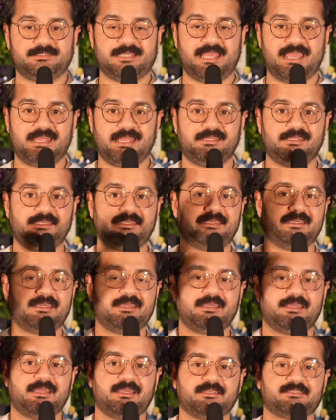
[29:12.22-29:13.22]
Danny
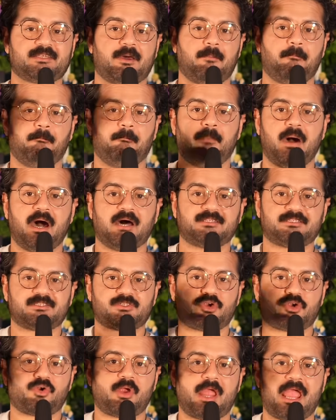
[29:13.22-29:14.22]
is a
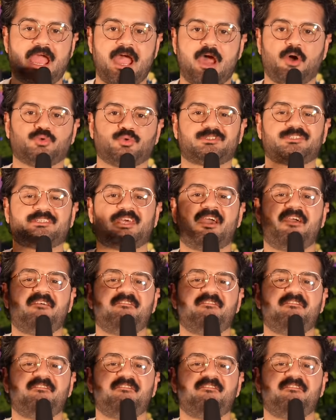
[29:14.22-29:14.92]
Monster House